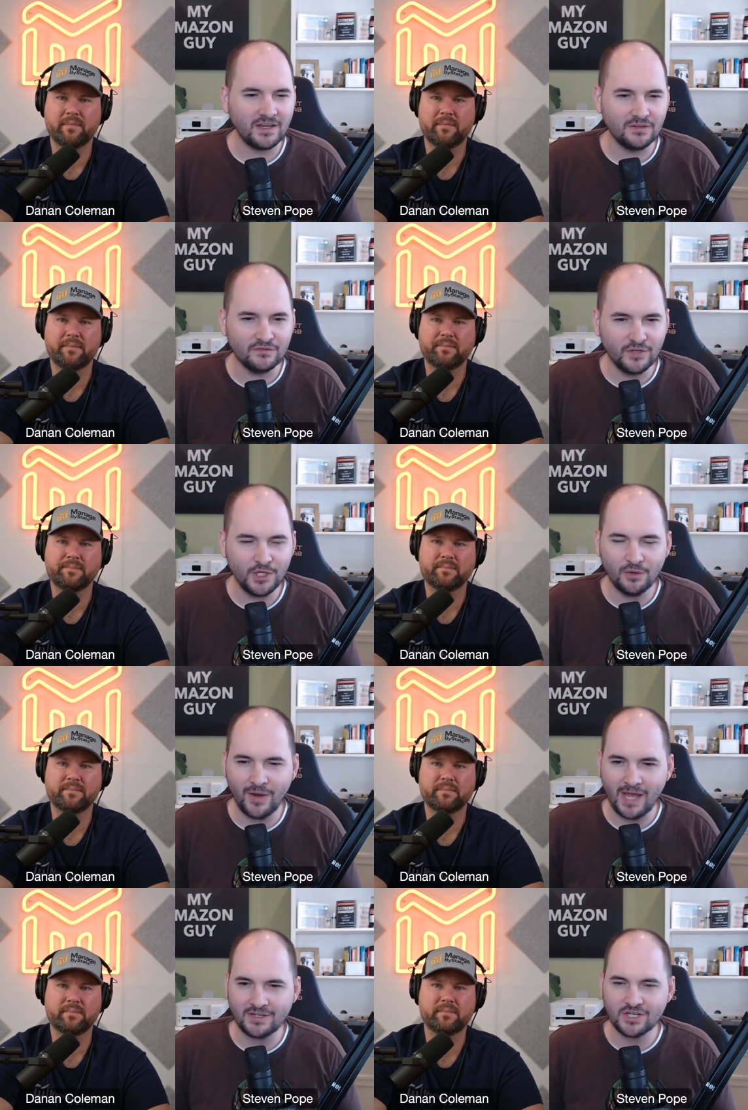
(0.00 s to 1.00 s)
Speaker 1: 20-second
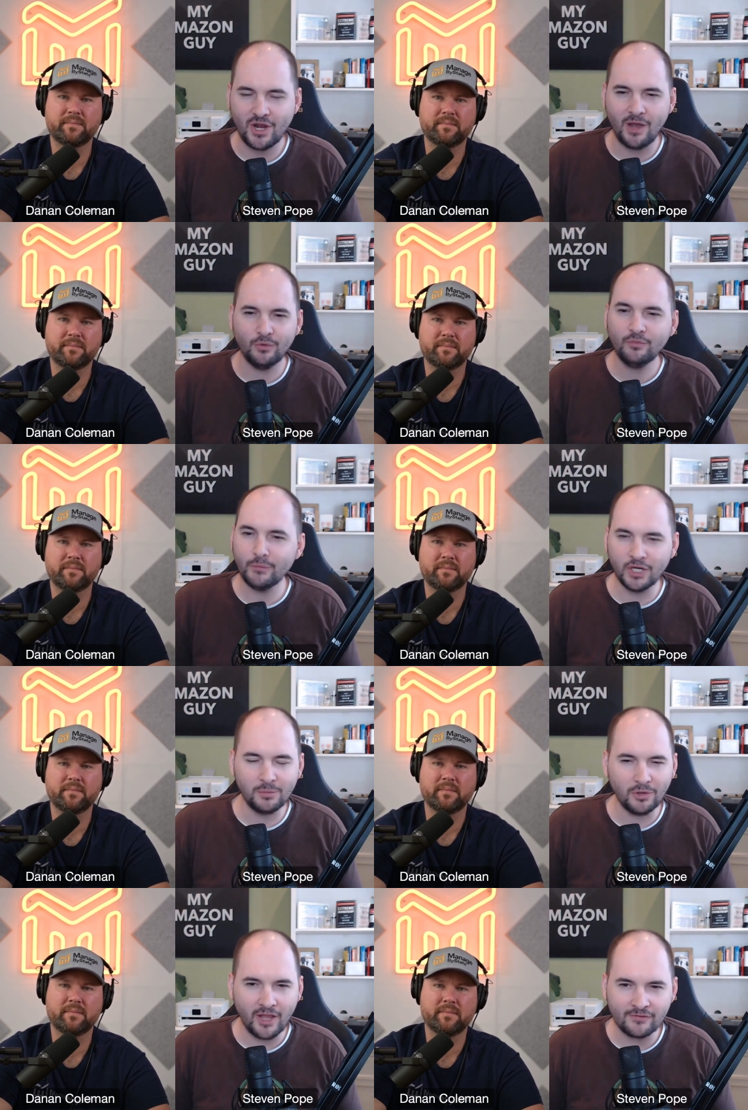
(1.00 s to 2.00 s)
video ad shot
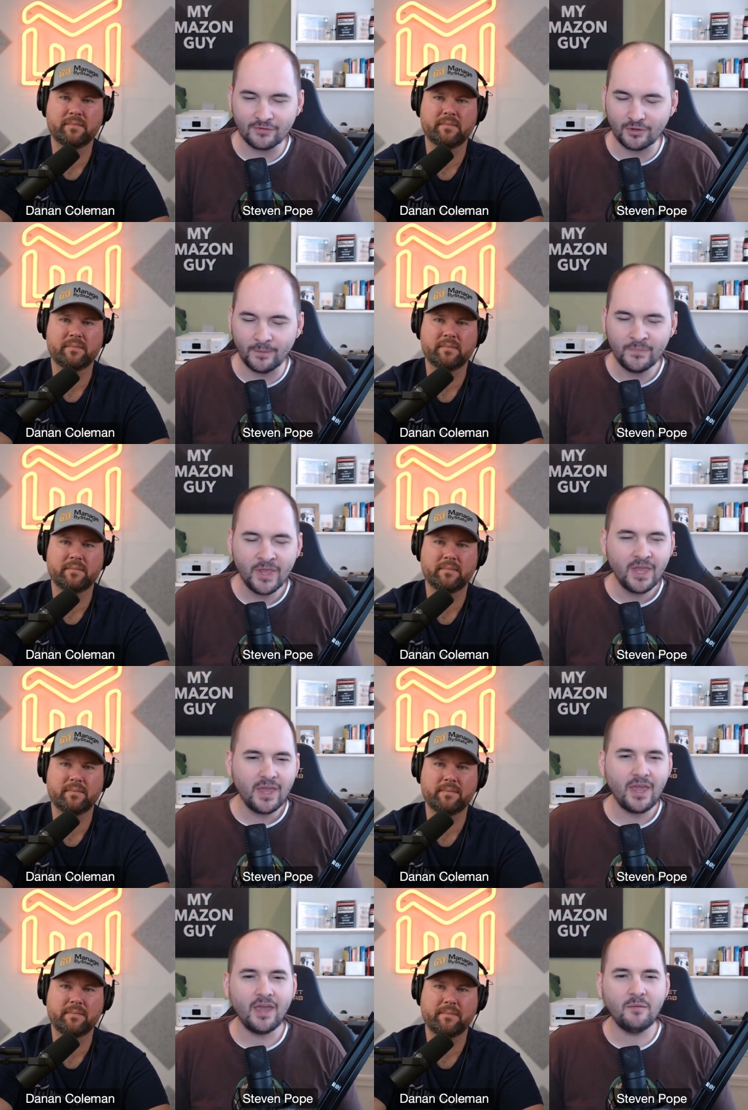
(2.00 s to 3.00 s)
with minimal effort,
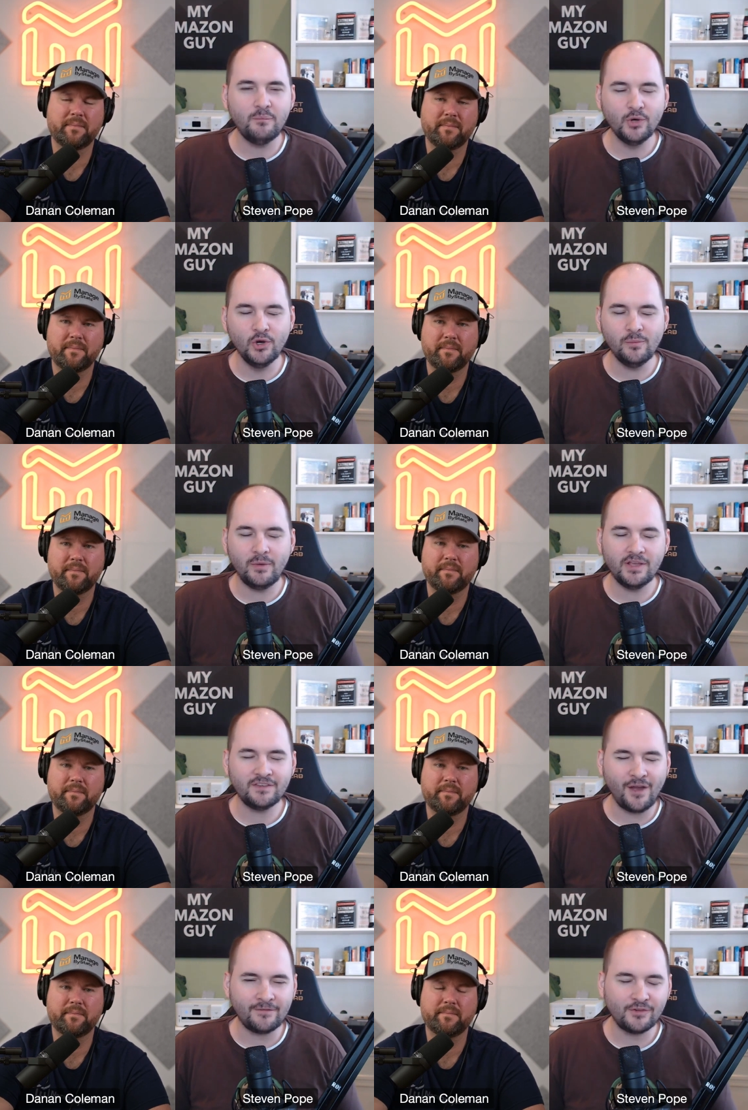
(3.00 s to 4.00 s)
and
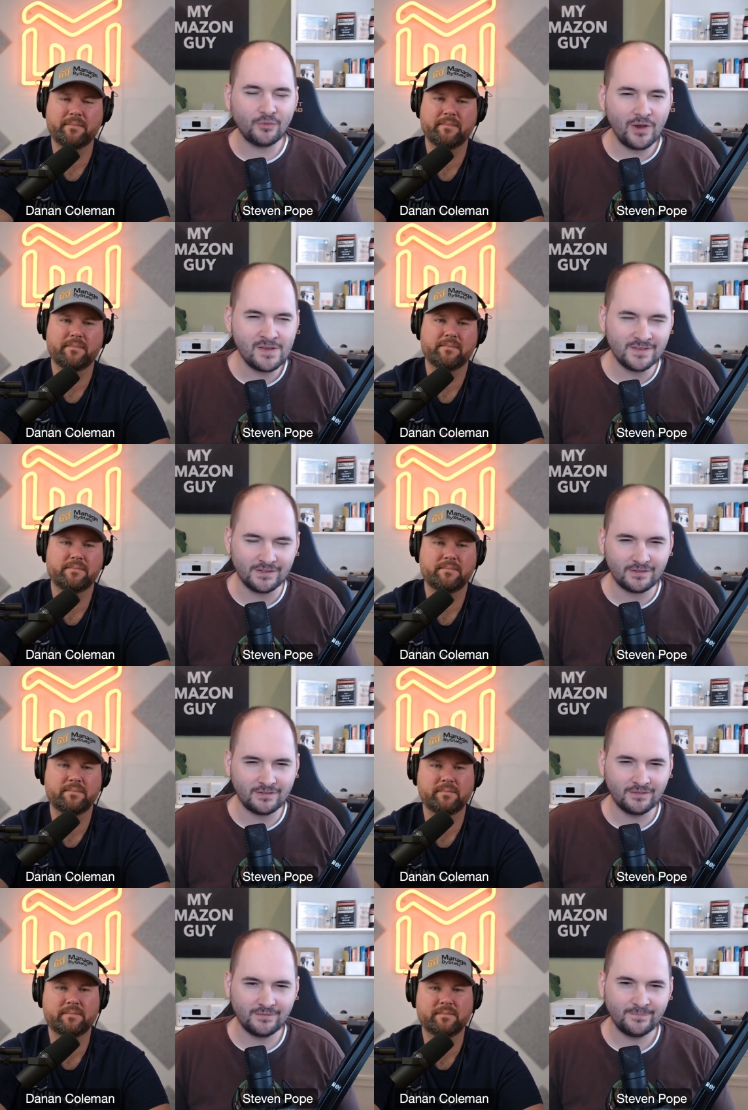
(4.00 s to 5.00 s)
boom, it's off to the
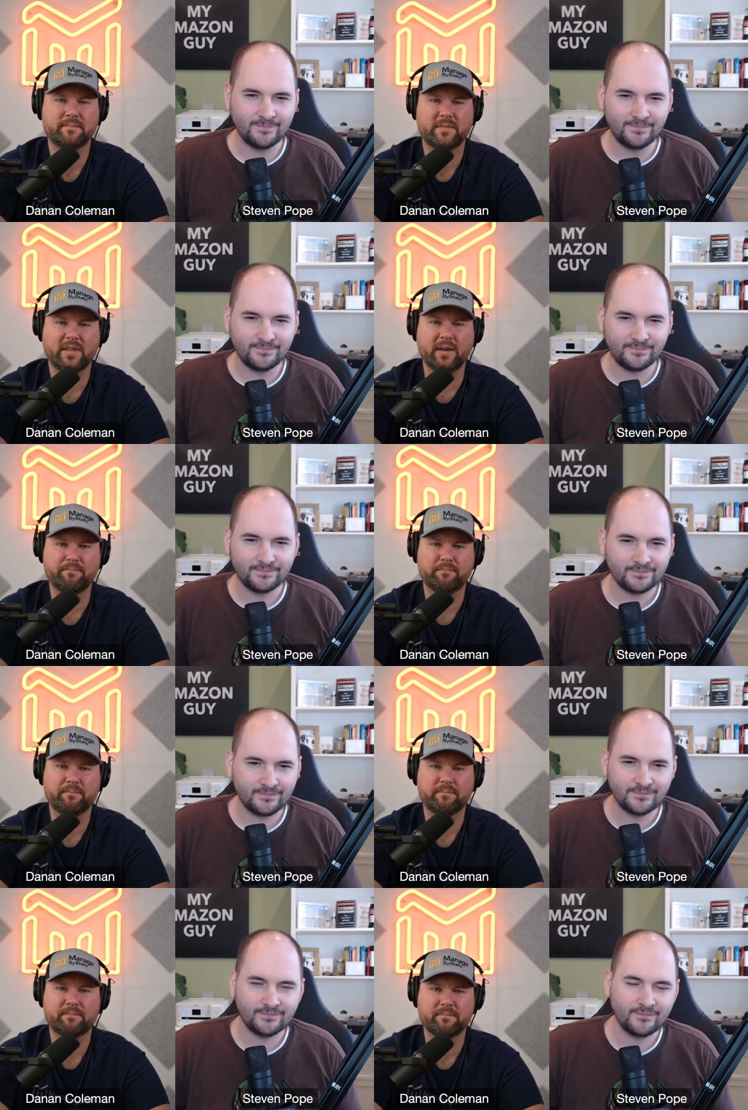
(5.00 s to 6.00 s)
races.
Speaker 2: Yep.
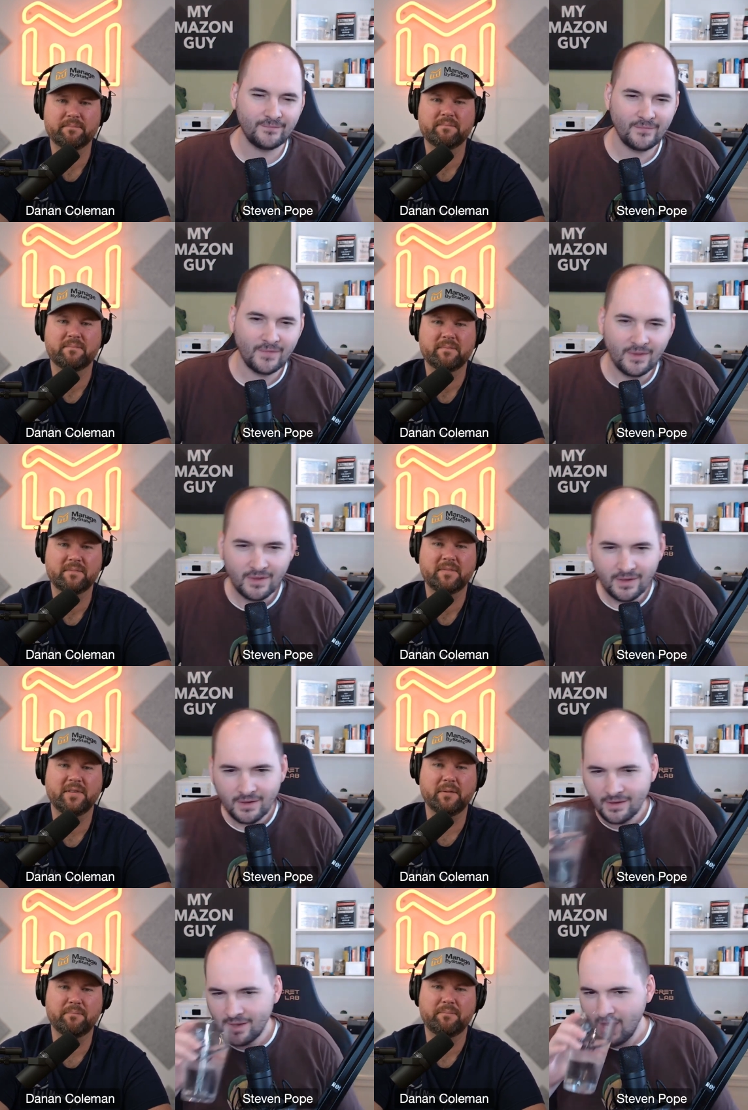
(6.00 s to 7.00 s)

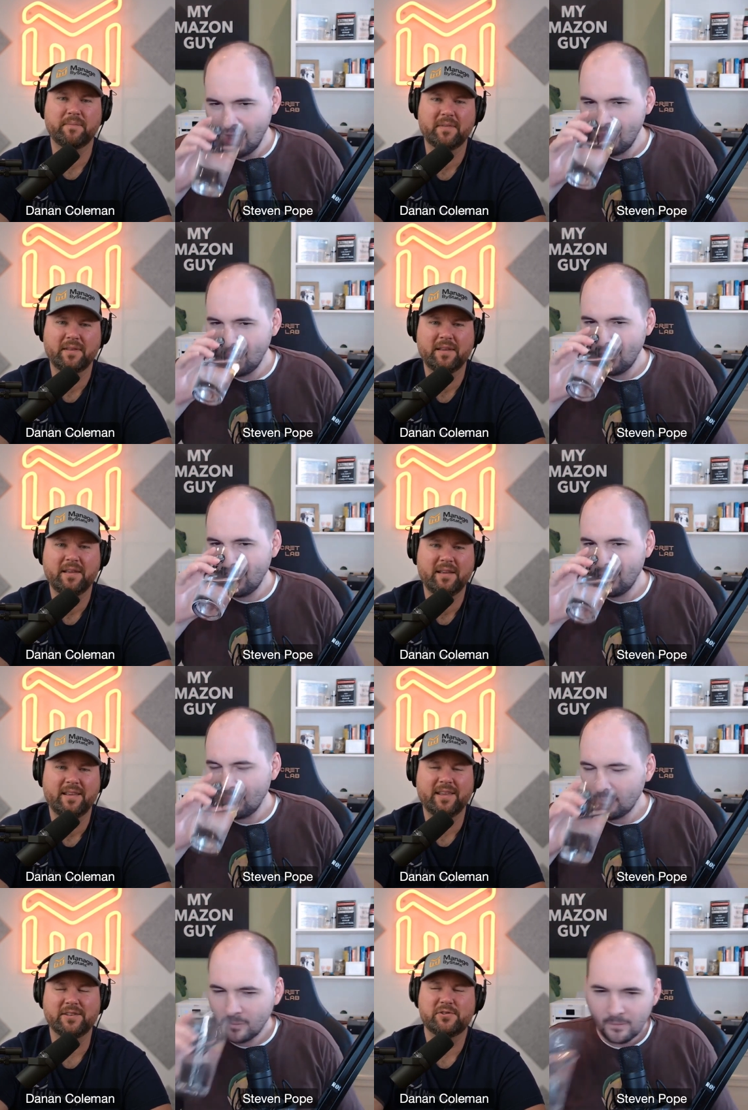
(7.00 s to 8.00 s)
Yep.
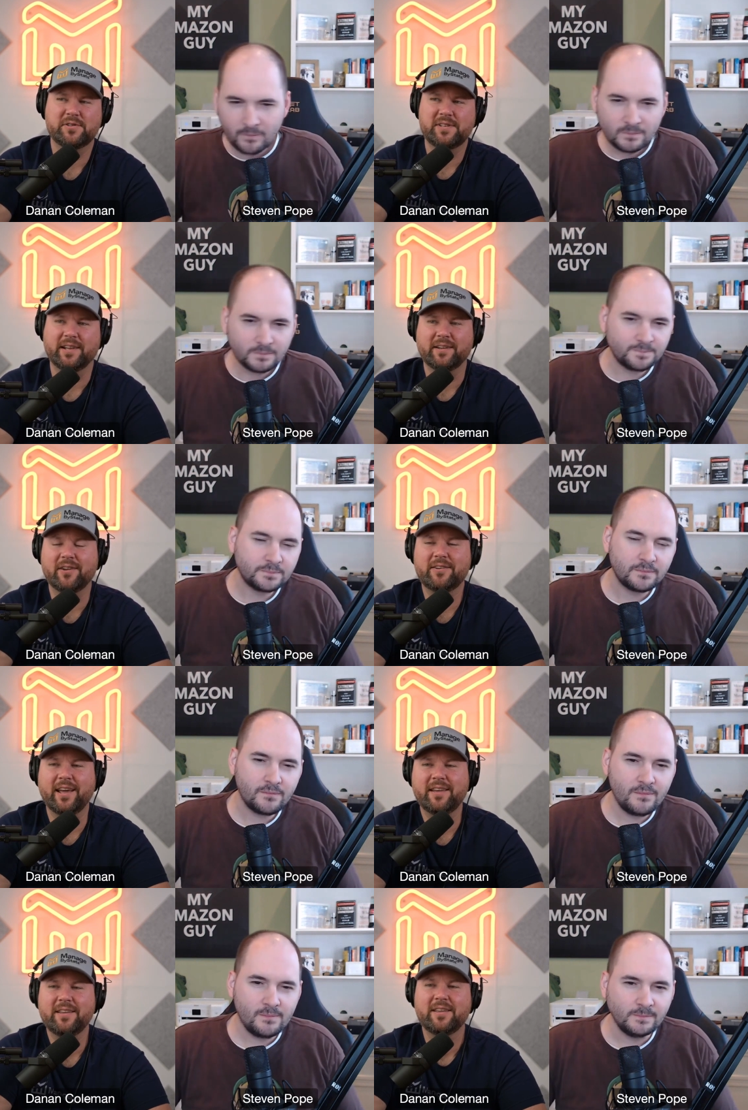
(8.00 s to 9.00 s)
Interesting.
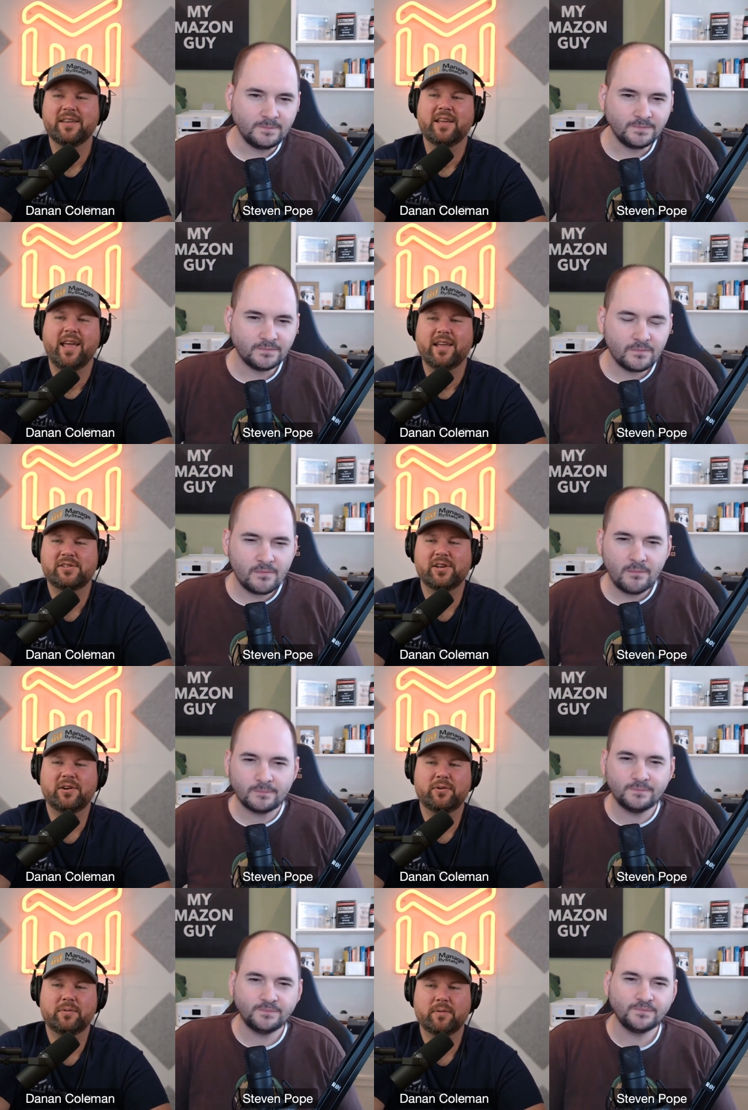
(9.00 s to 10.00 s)
Okay.
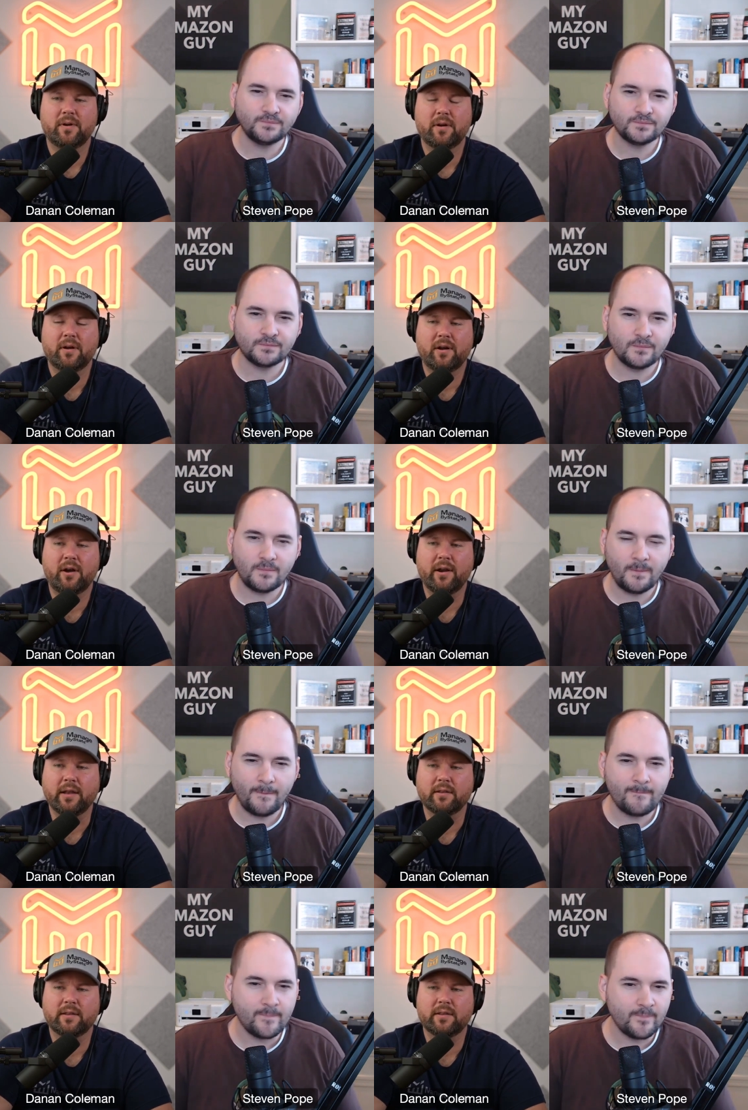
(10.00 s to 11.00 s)
So, all right,